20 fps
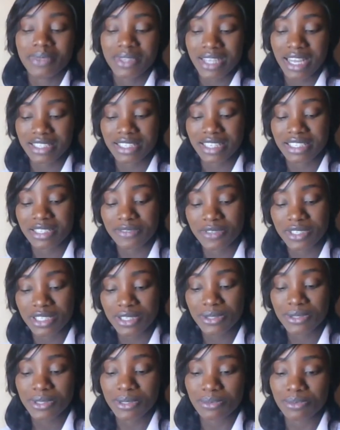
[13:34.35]
And then if you need
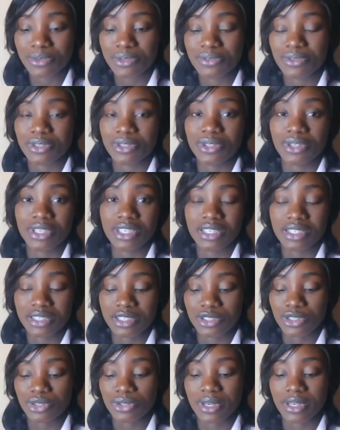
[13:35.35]
to improve on your
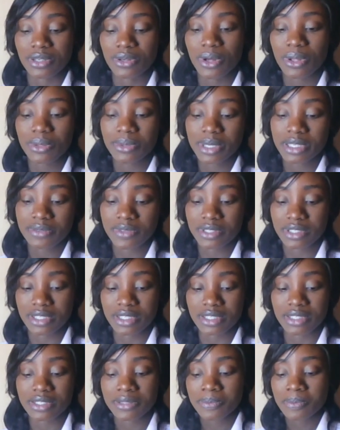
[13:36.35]
English, you can always
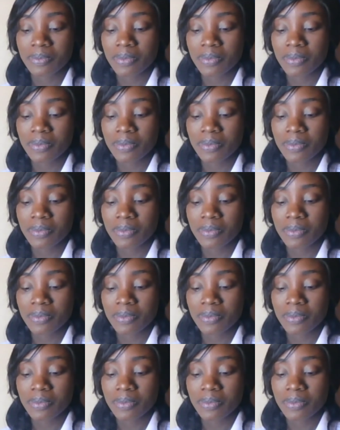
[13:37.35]
visit